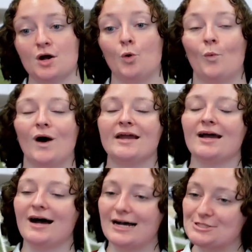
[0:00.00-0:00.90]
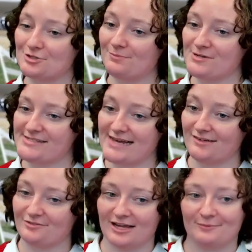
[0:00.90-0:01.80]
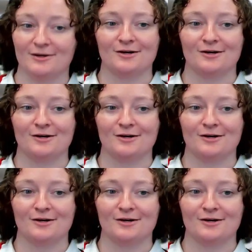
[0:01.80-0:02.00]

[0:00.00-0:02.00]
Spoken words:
100% of them